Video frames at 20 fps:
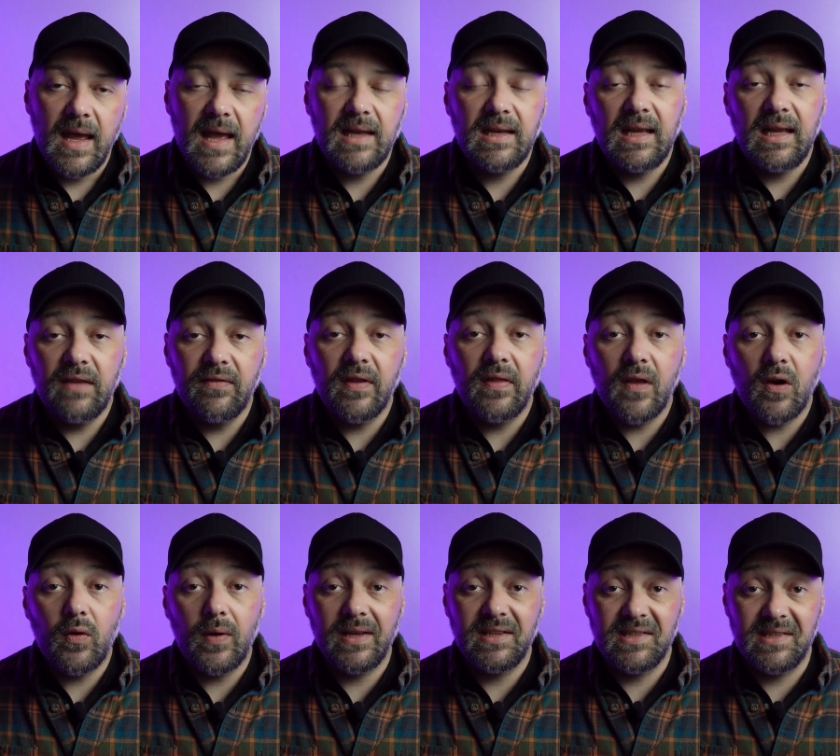and even
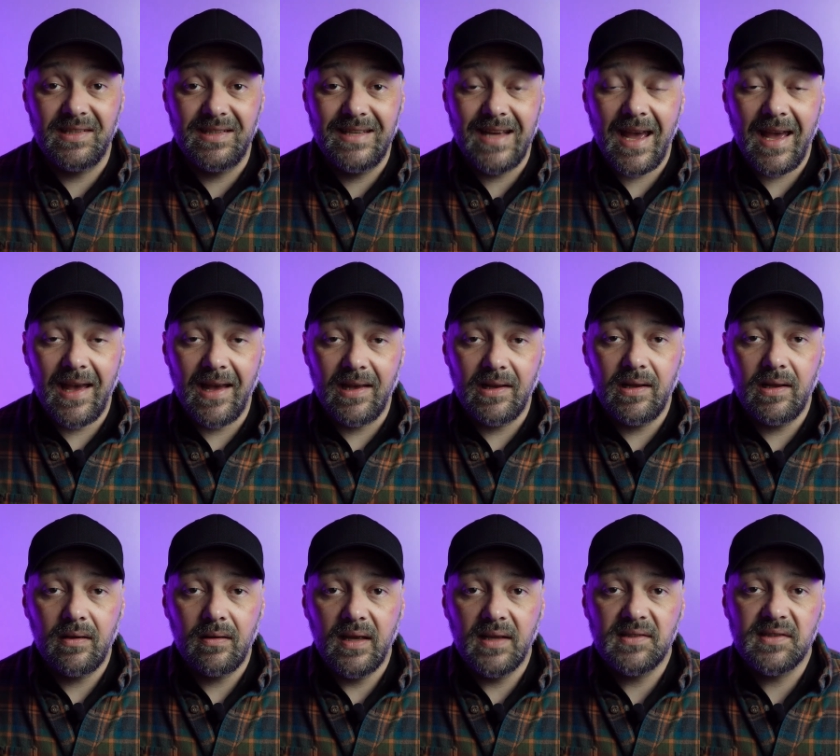though it's dead,
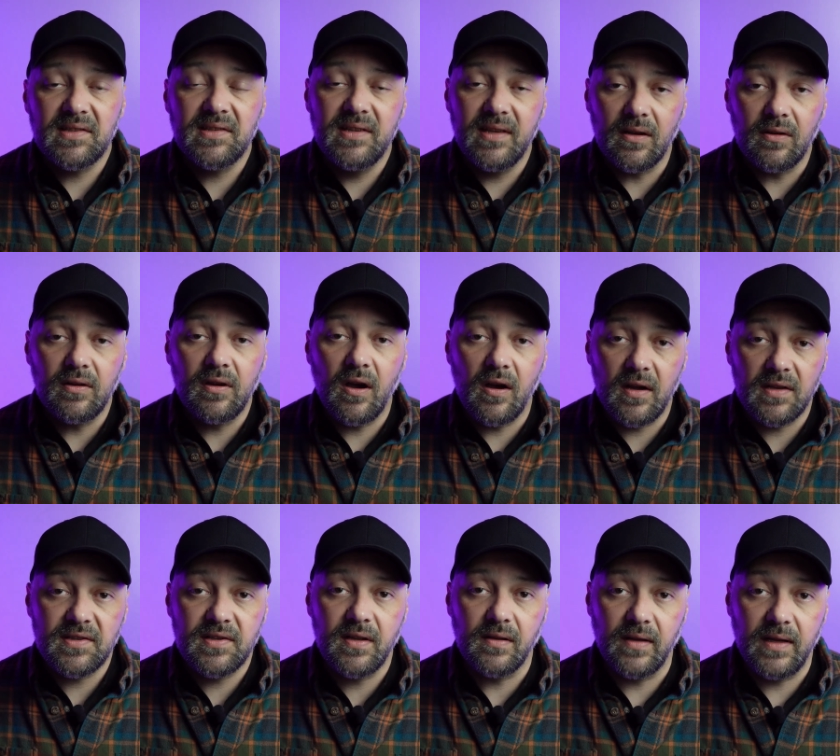it's still
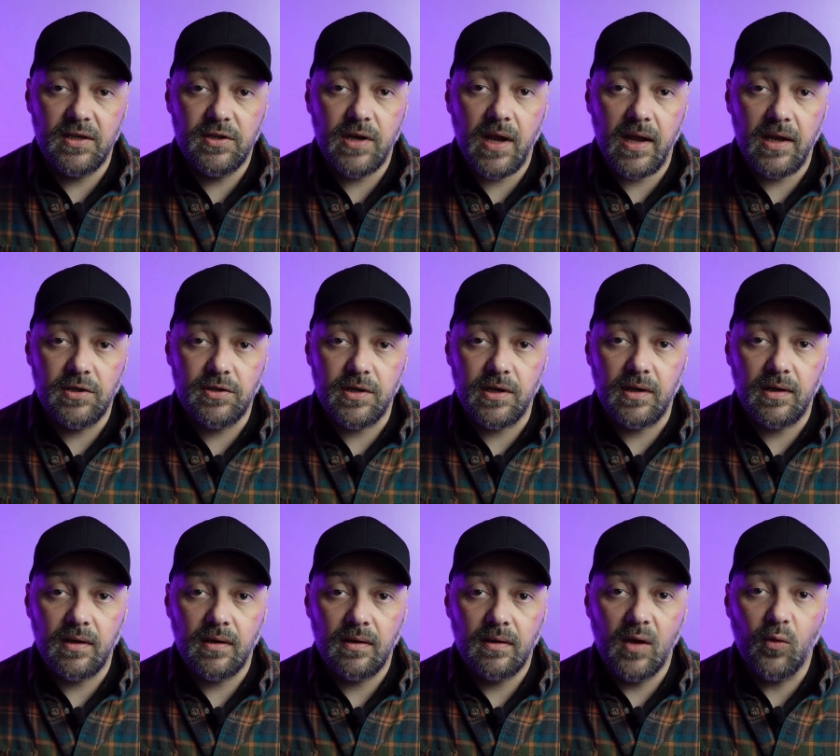constantly changing
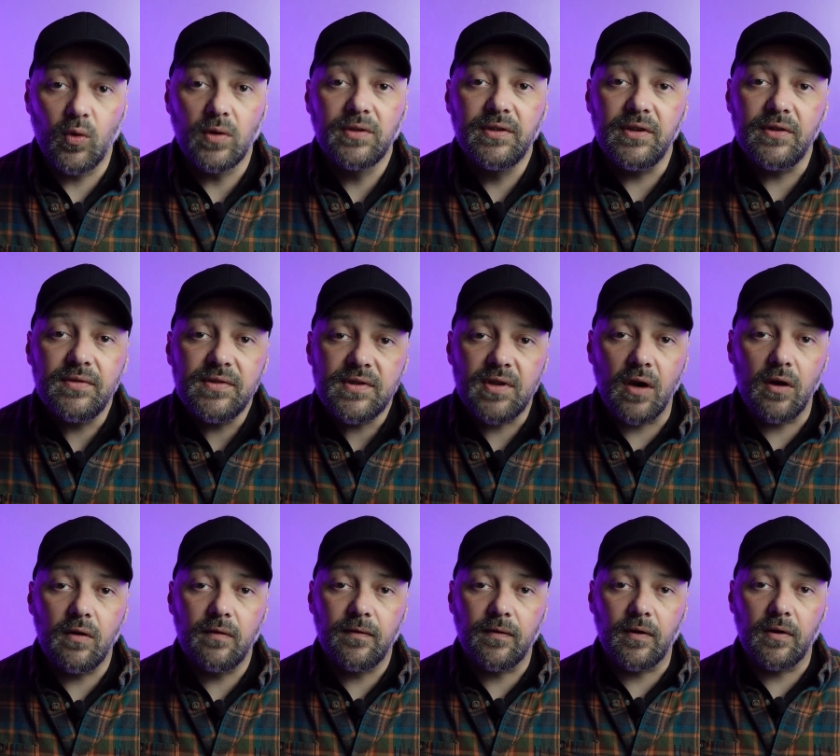and will do
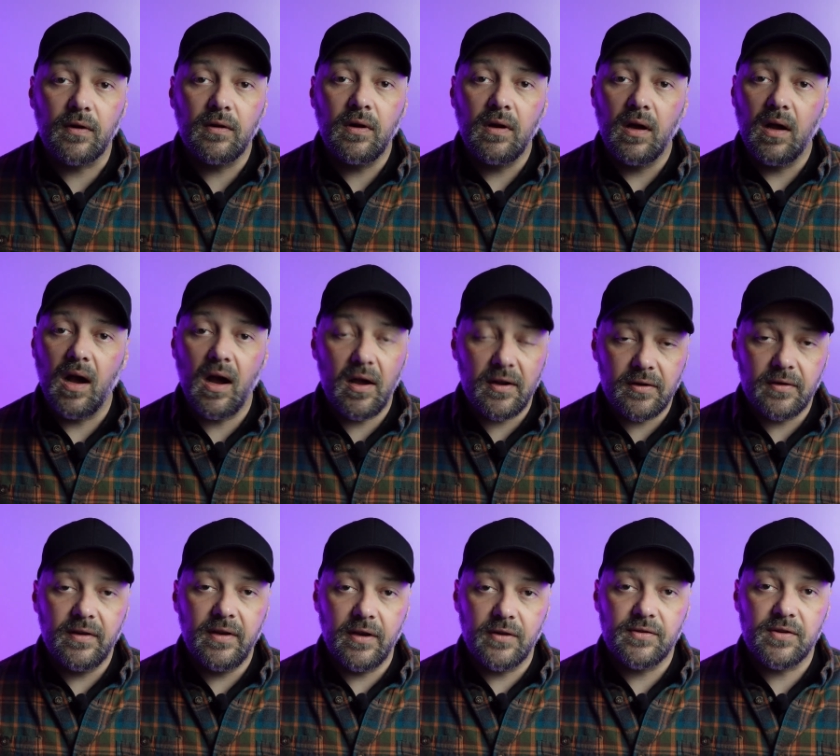so for
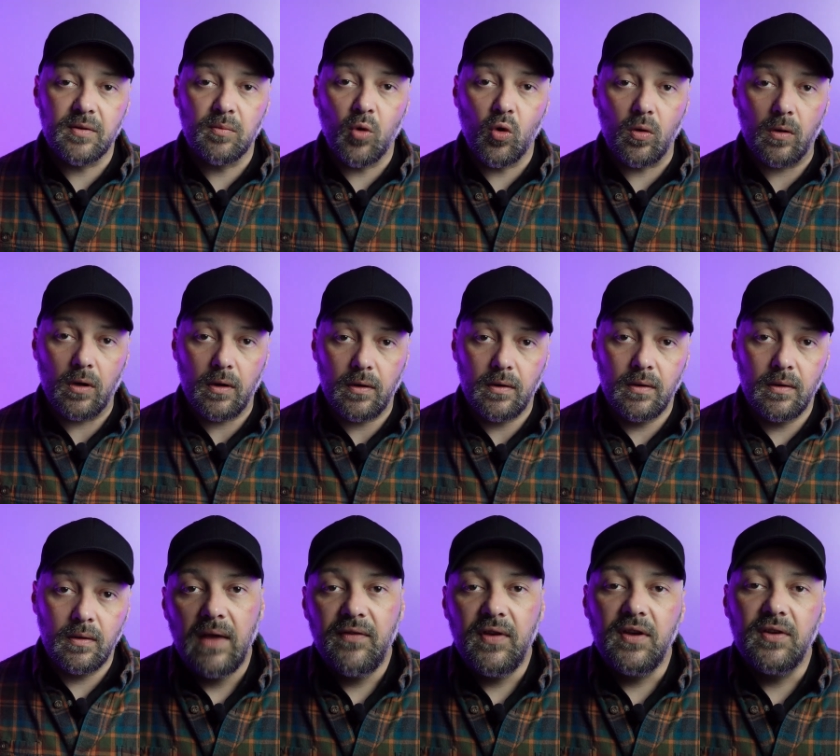100 years or more.
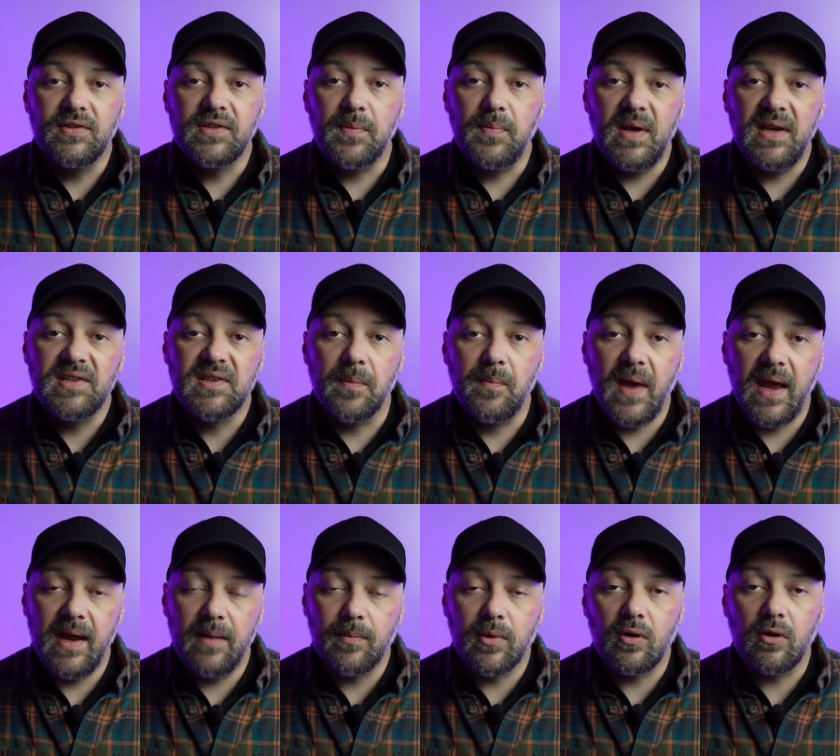If you use a piece of
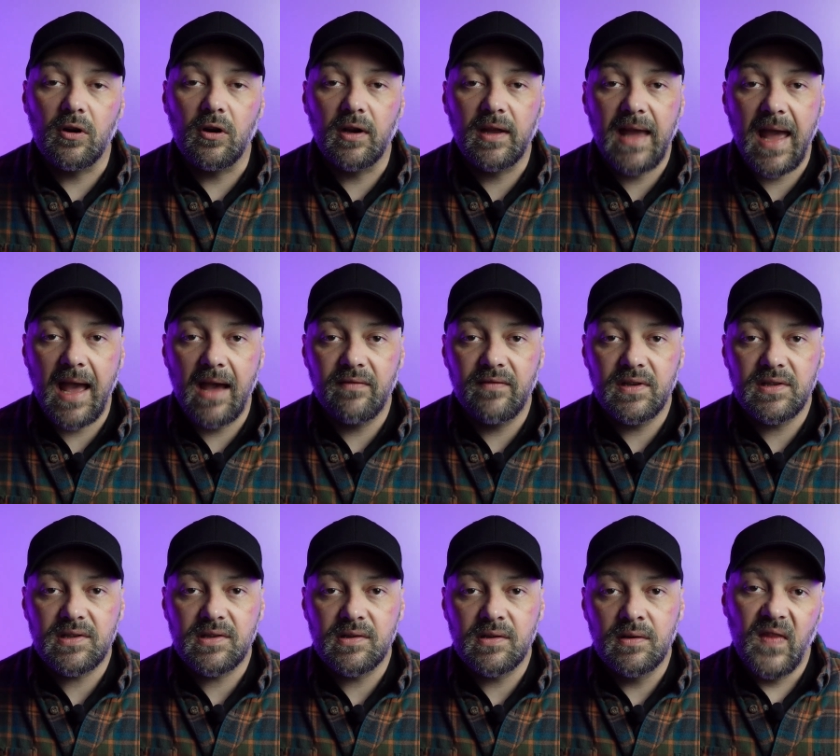paper or
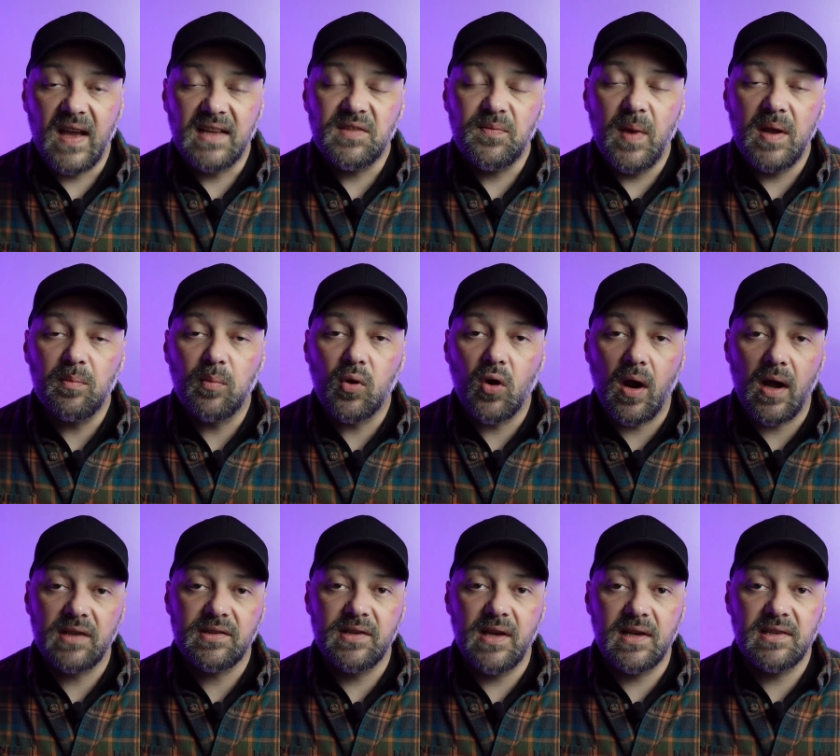canvas, that's been
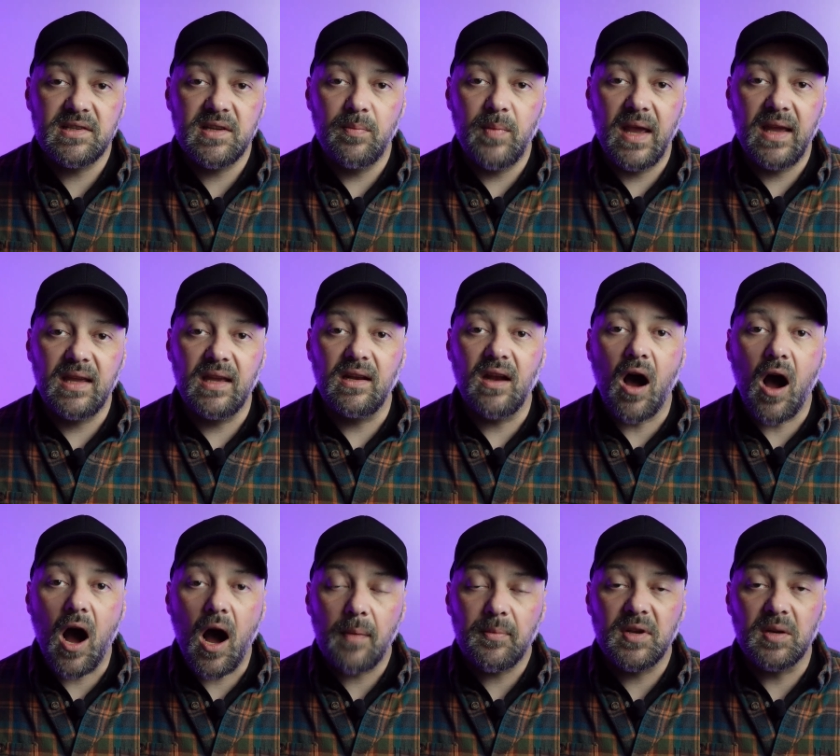processed to make it
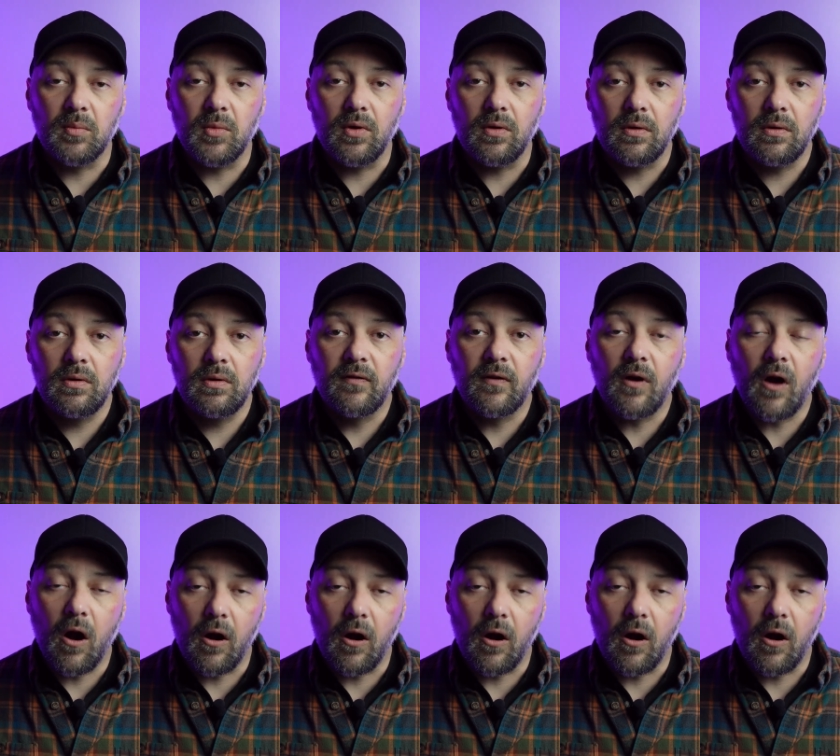optimal for